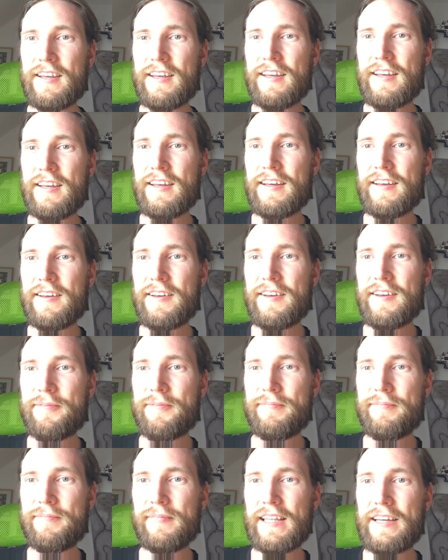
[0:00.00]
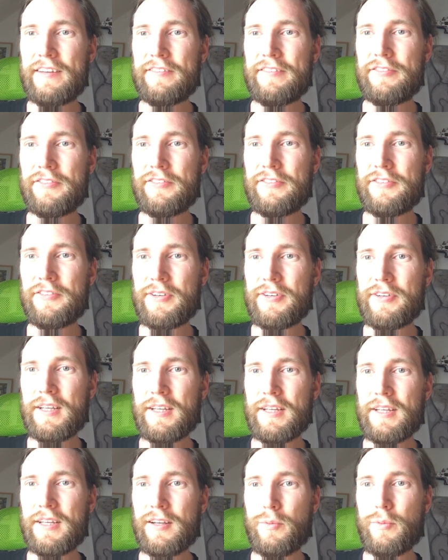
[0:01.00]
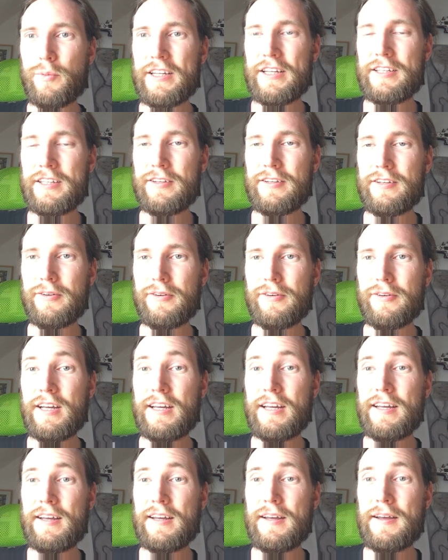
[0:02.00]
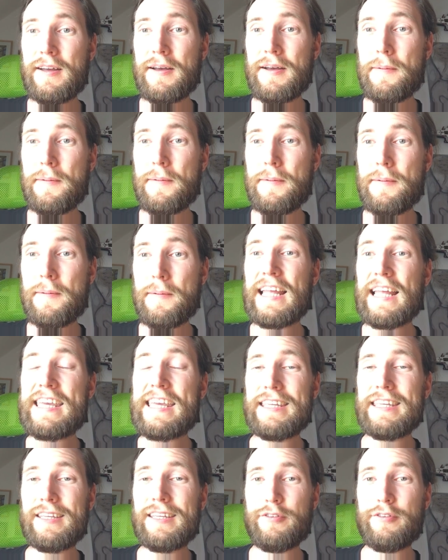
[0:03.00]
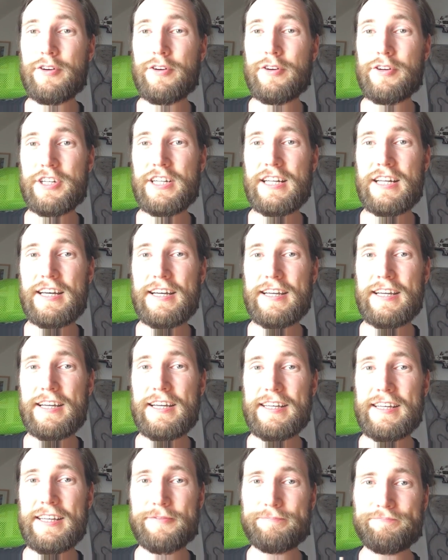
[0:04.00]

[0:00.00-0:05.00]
Live streaming. When are you playing Fortnite?